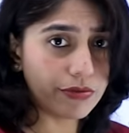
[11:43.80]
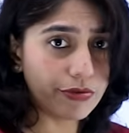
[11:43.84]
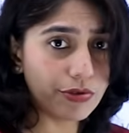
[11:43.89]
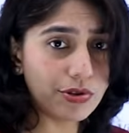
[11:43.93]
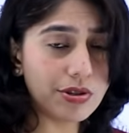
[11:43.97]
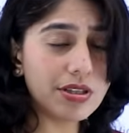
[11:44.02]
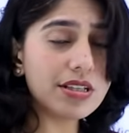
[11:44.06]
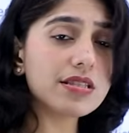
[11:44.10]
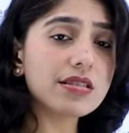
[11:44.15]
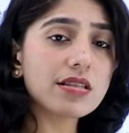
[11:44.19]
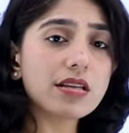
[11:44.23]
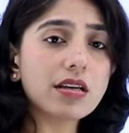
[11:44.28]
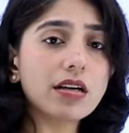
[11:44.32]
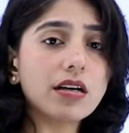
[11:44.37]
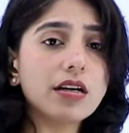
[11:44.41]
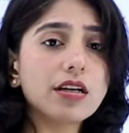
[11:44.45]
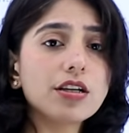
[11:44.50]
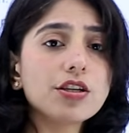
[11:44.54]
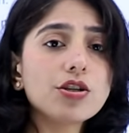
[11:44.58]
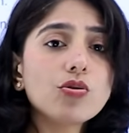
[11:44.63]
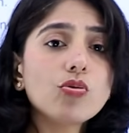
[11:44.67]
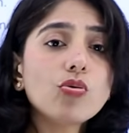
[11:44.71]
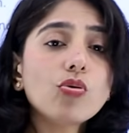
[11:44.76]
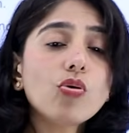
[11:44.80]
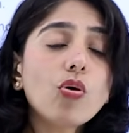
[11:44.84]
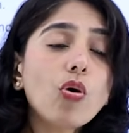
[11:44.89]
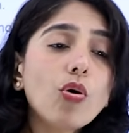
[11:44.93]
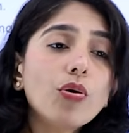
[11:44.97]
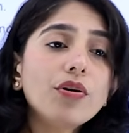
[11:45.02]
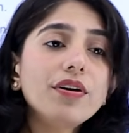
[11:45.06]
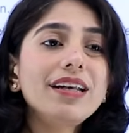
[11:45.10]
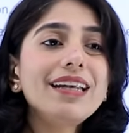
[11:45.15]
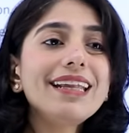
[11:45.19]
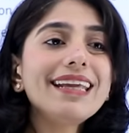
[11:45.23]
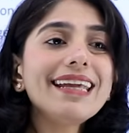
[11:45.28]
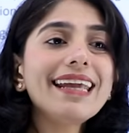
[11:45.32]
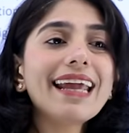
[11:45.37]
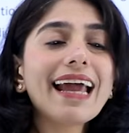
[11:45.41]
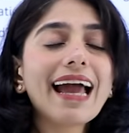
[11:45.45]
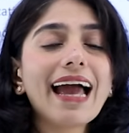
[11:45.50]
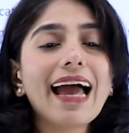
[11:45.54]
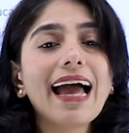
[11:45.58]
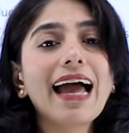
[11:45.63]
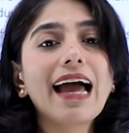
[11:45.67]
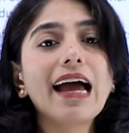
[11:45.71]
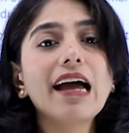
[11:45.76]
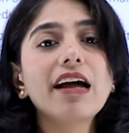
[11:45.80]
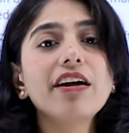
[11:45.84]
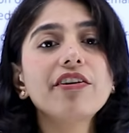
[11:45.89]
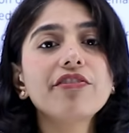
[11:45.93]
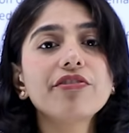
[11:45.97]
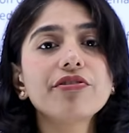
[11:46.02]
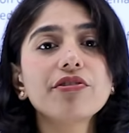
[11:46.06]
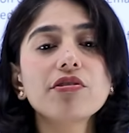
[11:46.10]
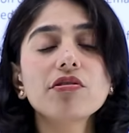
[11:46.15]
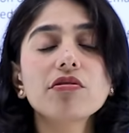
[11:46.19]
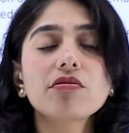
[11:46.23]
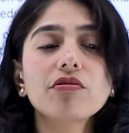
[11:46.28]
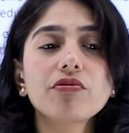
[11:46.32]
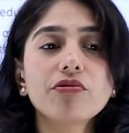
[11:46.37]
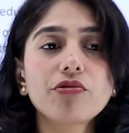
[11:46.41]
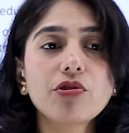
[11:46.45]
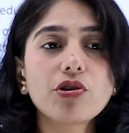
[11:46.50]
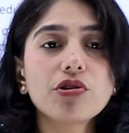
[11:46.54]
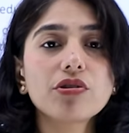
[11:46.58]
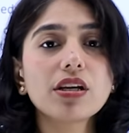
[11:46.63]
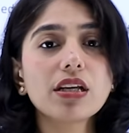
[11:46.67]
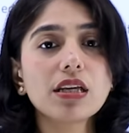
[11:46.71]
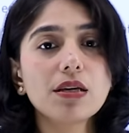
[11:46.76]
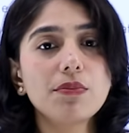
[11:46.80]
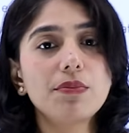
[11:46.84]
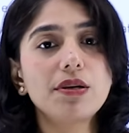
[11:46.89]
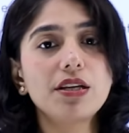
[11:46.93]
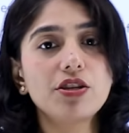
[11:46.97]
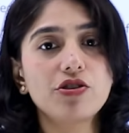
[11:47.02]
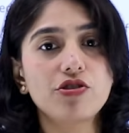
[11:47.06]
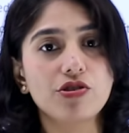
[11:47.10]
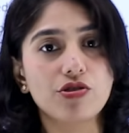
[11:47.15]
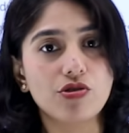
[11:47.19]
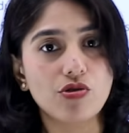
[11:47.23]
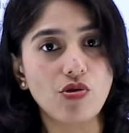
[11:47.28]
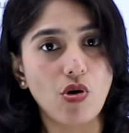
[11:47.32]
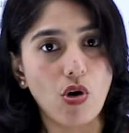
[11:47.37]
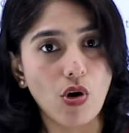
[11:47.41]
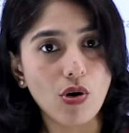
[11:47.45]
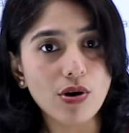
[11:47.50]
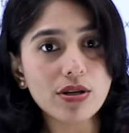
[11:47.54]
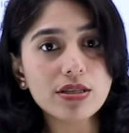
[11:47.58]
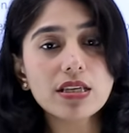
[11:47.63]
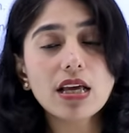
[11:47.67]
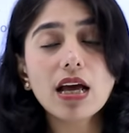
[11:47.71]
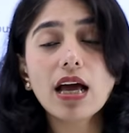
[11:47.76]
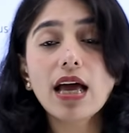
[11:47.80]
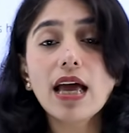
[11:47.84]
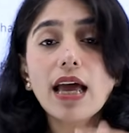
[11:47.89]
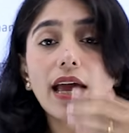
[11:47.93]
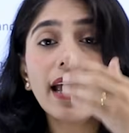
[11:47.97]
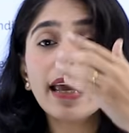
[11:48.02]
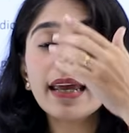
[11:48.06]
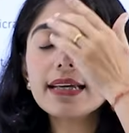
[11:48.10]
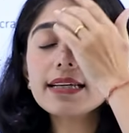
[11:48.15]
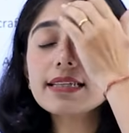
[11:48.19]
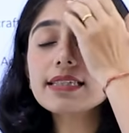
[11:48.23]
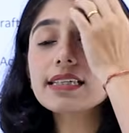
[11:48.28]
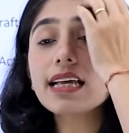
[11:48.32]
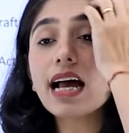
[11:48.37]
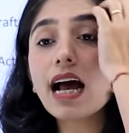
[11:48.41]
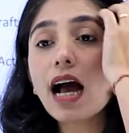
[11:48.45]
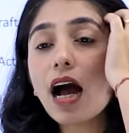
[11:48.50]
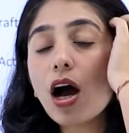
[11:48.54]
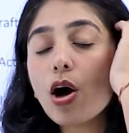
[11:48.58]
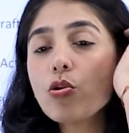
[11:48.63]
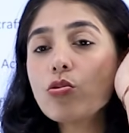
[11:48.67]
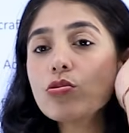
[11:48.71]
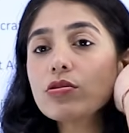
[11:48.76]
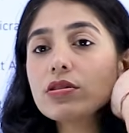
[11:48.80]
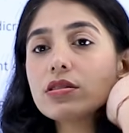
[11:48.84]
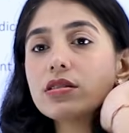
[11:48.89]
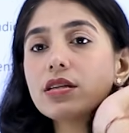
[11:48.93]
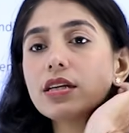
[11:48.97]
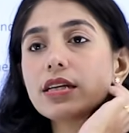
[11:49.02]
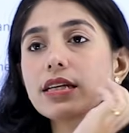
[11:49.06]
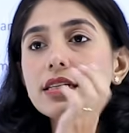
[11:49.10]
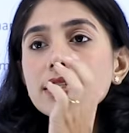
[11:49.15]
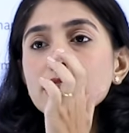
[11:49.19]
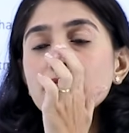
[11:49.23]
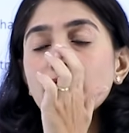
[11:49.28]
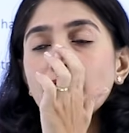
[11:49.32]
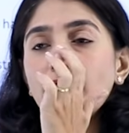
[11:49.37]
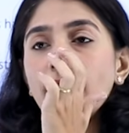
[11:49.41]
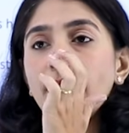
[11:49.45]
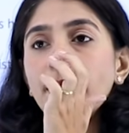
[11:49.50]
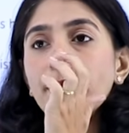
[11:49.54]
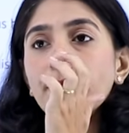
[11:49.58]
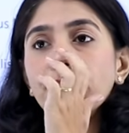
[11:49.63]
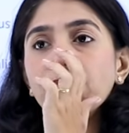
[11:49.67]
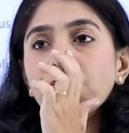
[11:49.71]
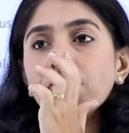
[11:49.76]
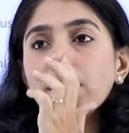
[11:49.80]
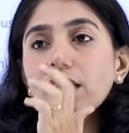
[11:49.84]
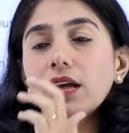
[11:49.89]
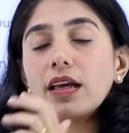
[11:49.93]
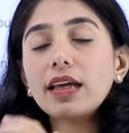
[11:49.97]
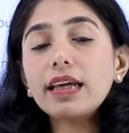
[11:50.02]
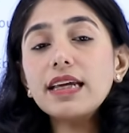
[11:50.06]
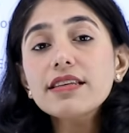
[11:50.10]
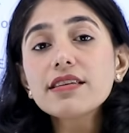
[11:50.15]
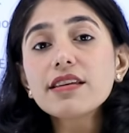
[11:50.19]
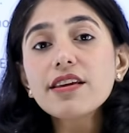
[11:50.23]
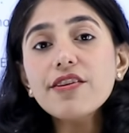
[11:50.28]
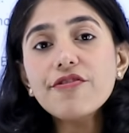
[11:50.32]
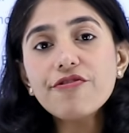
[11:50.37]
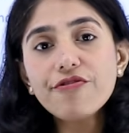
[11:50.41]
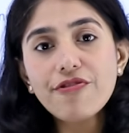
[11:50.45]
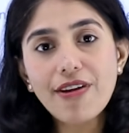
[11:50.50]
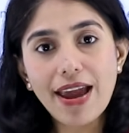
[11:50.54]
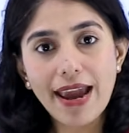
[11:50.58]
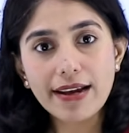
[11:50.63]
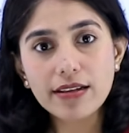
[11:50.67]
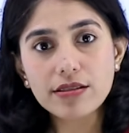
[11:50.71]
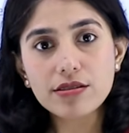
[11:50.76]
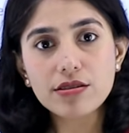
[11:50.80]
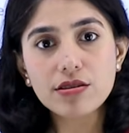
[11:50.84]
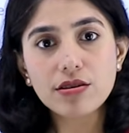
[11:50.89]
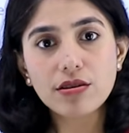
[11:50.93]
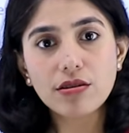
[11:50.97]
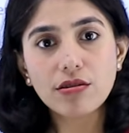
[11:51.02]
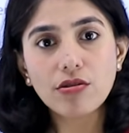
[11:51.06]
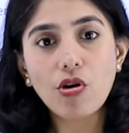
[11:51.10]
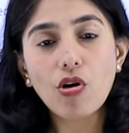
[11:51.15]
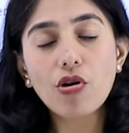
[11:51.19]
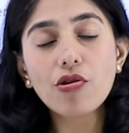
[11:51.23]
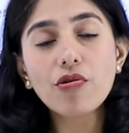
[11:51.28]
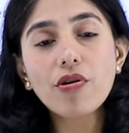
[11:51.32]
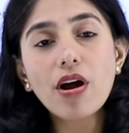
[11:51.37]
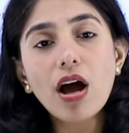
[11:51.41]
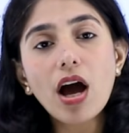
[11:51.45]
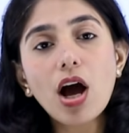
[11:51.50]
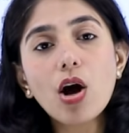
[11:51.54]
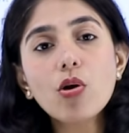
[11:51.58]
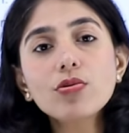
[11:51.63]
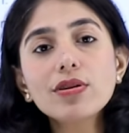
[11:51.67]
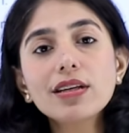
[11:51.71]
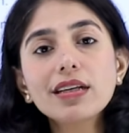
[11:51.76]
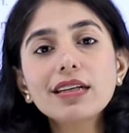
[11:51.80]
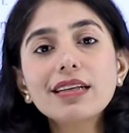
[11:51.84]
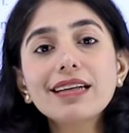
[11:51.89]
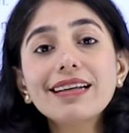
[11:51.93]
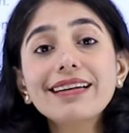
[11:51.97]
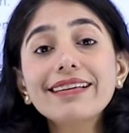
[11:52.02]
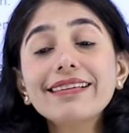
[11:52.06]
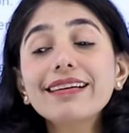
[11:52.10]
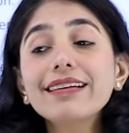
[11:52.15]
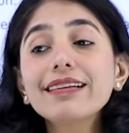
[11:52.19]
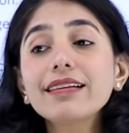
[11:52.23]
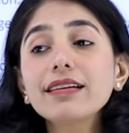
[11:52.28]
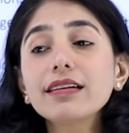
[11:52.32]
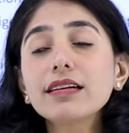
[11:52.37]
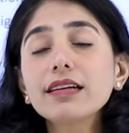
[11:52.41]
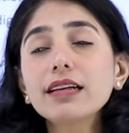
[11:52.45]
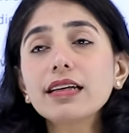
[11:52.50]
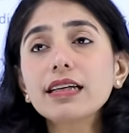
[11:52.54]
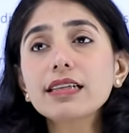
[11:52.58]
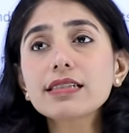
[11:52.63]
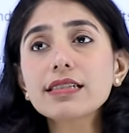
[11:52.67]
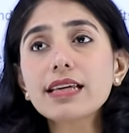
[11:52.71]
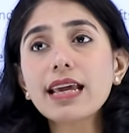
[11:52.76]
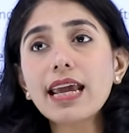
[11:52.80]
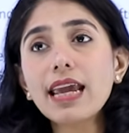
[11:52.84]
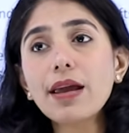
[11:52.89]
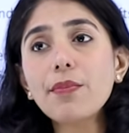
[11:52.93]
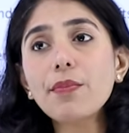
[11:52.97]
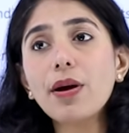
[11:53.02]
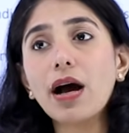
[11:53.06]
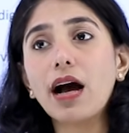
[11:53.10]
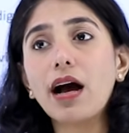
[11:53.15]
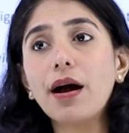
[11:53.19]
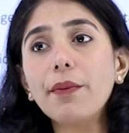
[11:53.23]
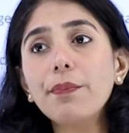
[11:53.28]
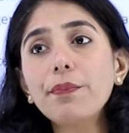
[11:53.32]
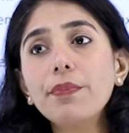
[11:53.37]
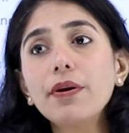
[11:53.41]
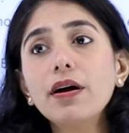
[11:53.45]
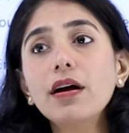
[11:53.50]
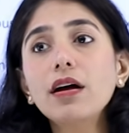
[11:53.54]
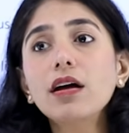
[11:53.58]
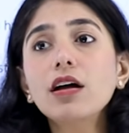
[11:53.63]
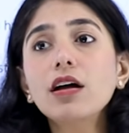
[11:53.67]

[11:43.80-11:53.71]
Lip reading: For this year, you only have for the immediate cause is how did it affect or how did it came up